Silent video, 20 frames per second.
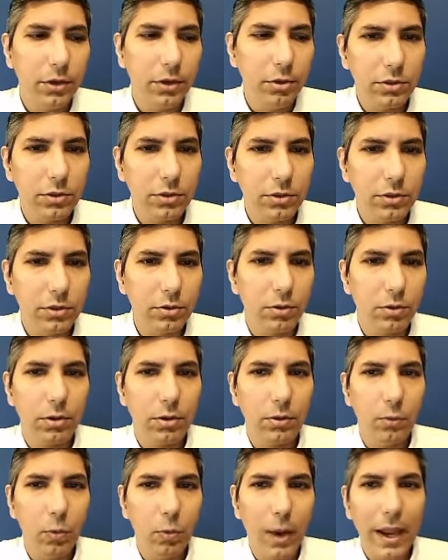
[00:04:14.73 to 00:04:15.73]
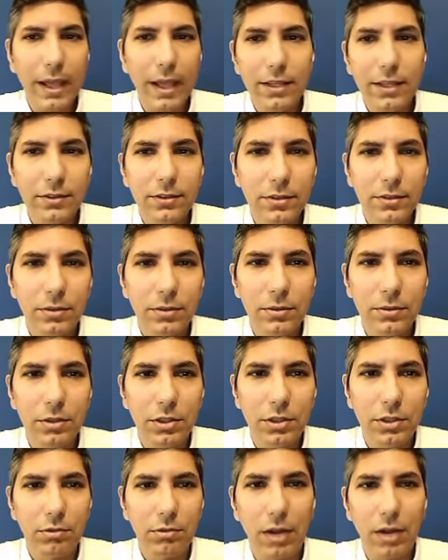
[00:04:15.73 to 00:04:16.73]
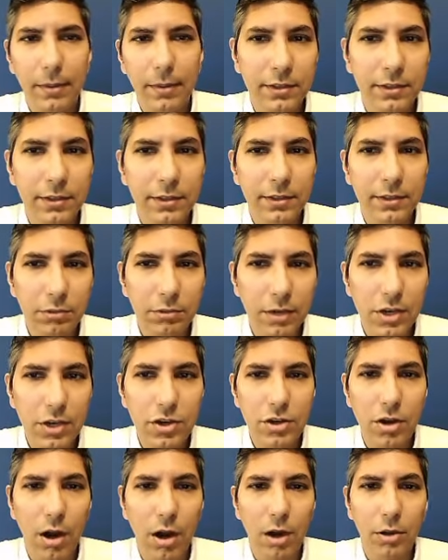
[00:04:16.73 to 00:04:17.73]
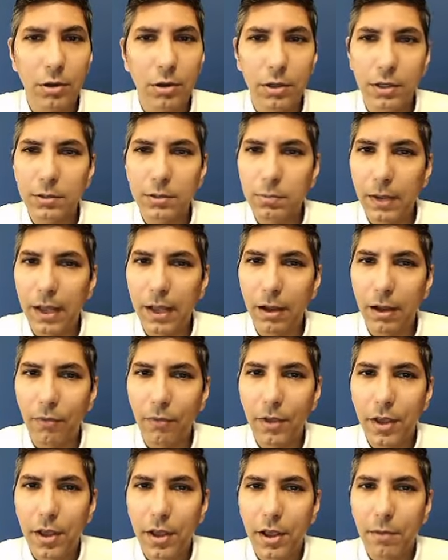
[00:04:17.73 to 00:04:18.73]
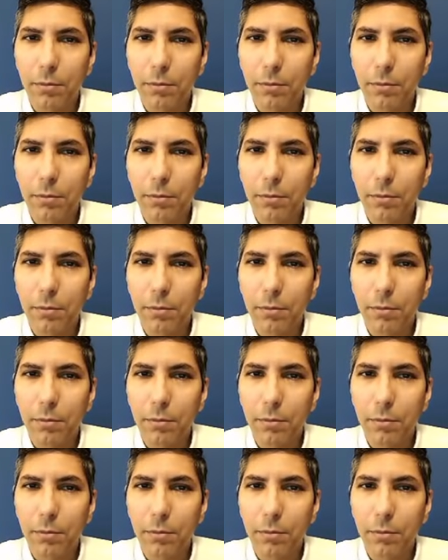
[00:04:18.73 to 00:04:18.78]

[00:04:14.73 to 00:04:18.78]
units or ways to describe concentration are good as well,